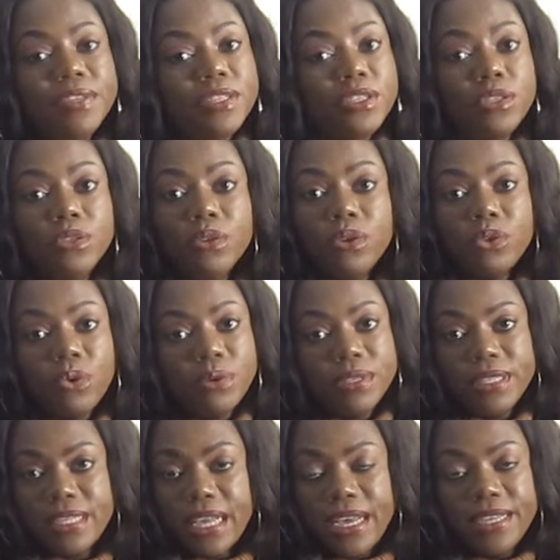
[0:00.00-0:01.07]
it's not
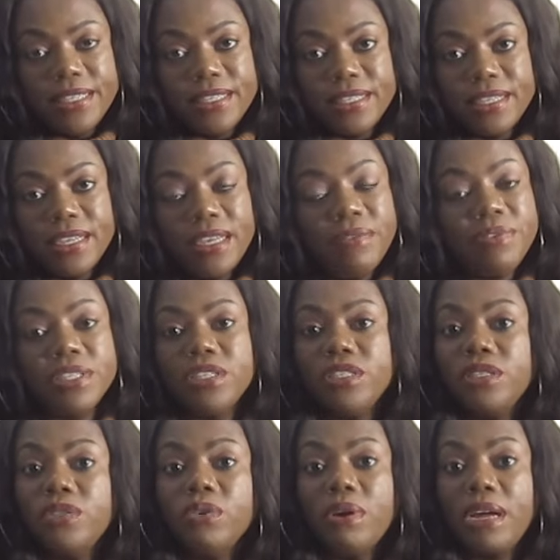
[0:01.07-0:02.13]
concise, if it
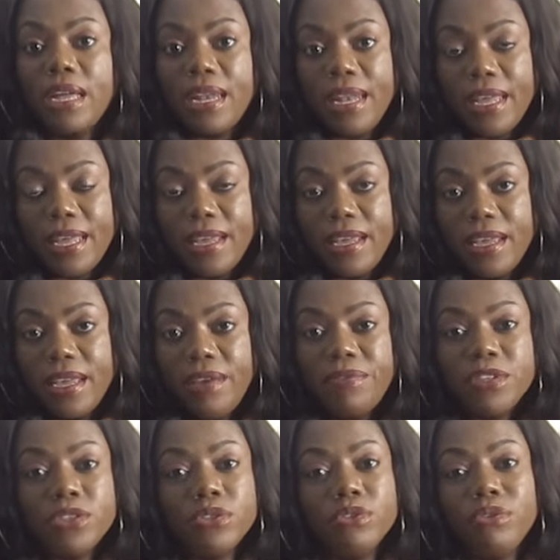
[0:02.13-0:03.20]
is not clear, if
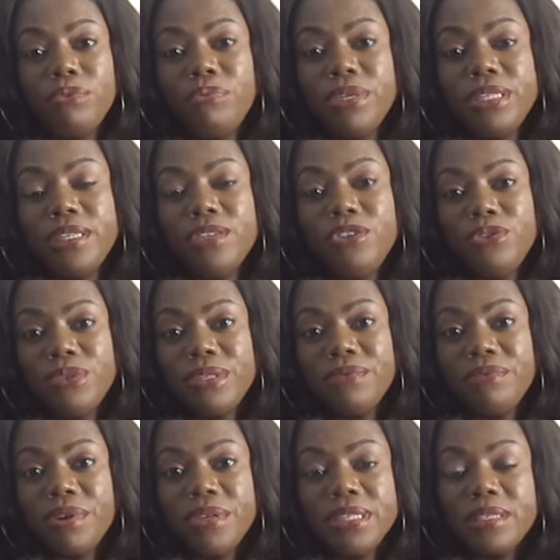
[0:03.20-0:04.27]
it's not written
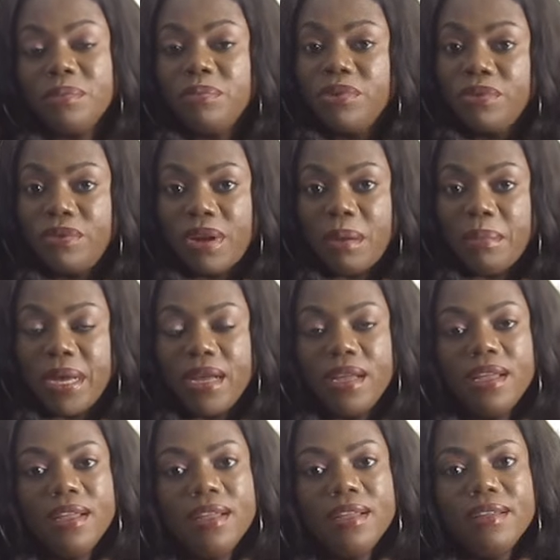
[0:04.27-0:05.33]
using very simple grammar,
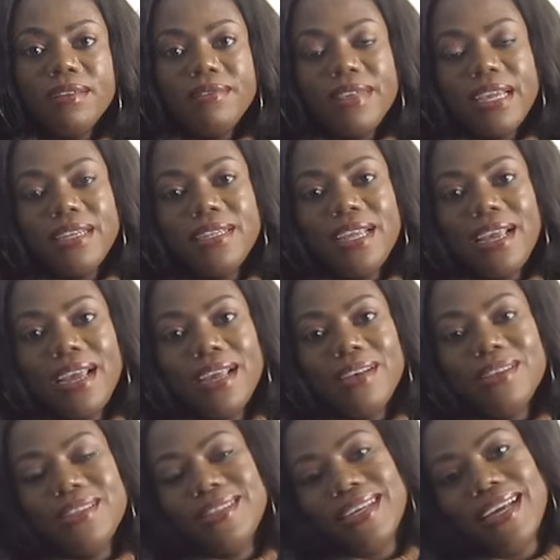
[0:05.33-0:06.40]
then it
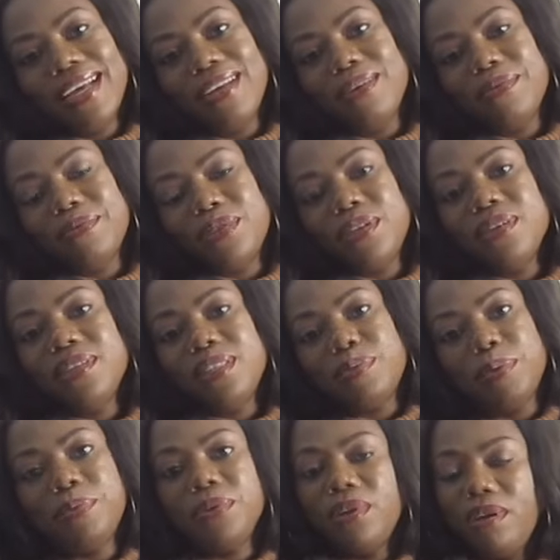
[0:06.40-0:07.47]
kind of turns
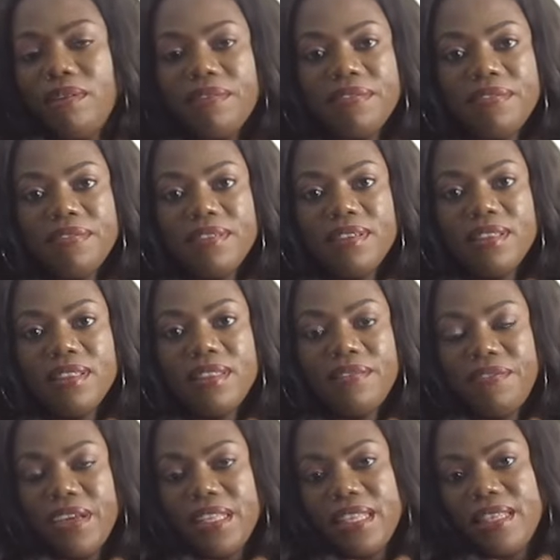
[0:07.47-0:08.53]
people off. They
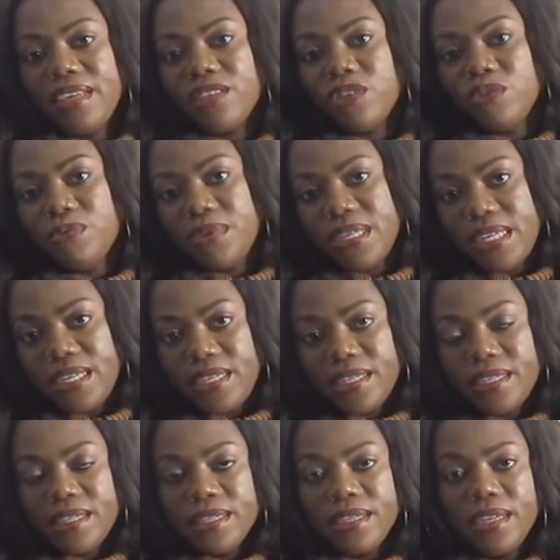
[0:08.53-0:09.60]
find that there's no
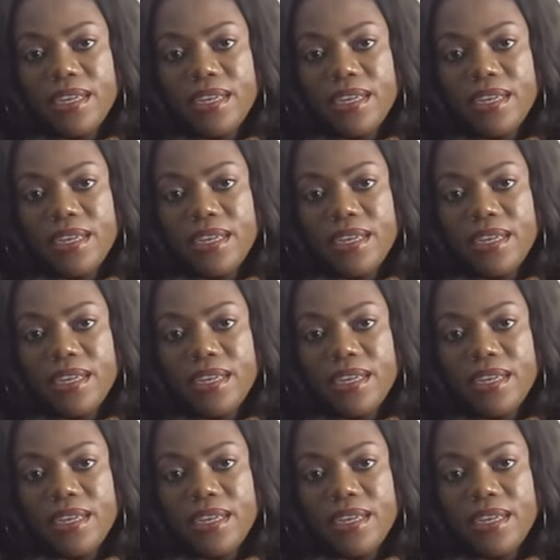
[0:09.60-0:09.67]
need.